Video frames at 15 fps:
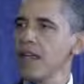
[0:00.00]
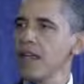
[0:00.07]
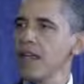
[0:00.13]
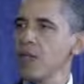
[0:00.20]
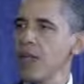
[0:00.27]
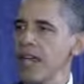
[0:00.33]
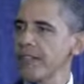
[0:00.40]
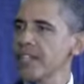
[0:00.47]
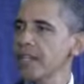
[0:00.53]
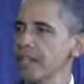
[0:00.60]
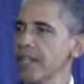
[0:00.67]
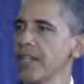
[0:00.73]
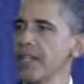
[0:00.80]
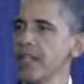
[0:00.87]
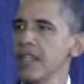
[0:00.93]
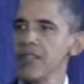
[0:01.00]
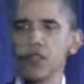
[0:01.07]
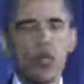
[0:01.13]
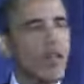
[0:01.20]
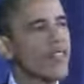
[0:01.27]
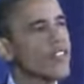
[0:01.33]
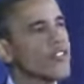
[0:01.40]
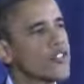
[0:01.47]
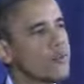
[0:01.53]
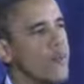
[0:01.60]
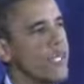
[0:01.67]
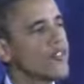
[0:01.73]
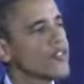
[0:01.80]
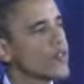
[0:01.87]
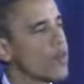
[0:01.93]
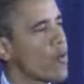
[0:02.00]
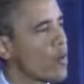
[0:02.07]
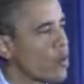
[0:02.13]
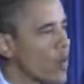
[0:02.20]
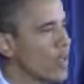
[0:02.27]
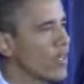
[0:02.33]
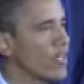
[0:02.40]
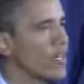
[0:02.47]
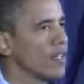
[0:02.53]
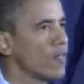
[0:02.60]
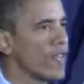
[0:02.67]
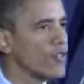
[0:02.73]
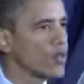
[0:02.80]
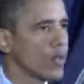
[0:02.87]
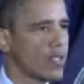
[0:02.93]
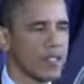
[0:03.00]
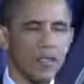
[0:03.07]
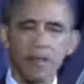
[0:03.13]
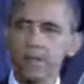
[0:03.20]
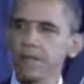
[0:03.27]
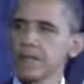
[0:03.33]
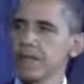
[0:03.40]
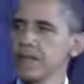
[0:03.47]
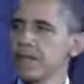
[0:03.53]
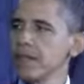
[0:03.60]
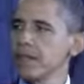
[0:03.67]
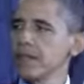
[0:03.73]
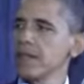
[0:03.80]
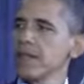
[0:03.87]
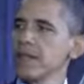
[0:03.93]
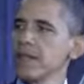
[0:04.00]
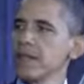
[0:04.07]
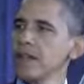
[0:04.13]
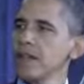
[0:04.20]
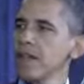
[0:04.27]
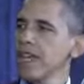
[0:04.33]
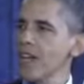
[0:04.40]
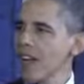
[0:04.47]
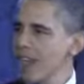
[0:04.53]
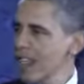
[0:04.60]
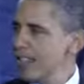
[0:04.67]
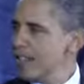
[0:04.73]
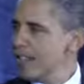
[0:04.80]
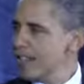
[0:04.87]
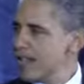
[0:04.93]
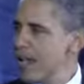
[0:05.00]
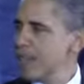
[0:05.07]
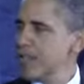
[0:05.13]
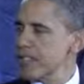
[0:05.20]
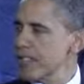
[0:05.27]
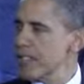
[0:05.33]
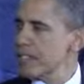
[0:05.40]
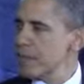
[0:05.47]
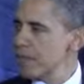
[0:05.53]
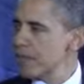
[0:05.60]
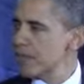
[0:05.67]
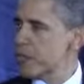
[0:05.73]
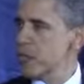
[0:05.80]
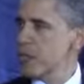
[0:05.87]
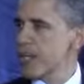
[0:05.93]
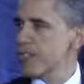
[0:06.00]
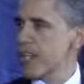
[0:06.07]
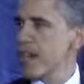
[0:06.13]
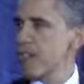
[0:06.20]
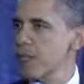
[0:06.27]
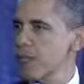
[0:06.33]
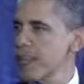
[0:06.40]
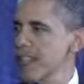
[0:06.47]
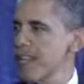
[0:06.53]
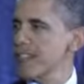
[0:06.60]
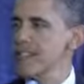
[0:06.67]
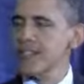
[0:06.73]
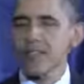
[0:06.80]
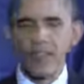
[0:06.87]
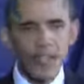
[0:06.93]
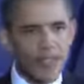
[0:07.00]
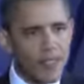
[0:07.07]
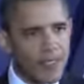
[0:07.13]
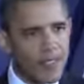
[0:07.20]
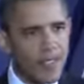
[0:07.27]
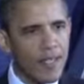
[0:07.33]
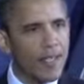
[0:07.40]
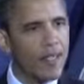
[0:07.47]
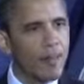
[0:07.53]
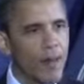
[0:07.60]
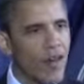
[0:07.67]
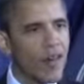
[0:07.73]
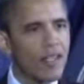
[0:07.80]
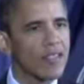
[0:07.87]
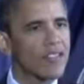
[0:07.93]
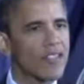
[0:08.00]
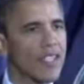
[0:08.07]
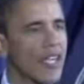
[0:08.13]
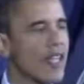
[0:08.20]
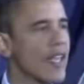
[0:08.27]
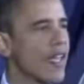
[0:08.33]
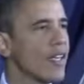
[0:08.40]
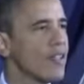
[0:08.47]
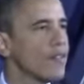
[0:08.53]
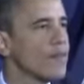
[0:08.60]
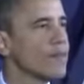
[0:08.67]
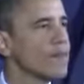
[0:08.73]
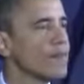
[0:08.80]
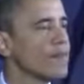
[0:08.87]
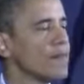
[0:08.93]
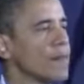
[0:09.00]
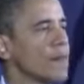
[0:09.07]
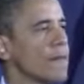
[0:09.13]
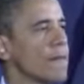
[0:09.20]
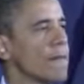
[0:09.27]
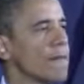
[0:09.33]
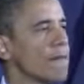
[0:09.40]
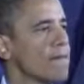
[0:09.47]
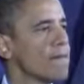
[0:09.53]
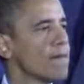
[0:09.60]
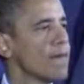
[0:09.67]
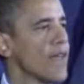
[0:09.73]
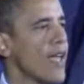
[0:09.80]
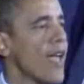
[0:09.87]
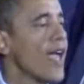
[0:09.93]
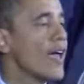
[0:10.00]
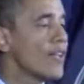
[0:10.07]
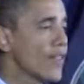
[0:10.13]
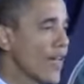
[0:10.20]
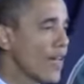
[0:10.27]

we have to admit, it's one that speaks to our rugged individualism and our healthy skepticism of too much government. That's in America's DNA. And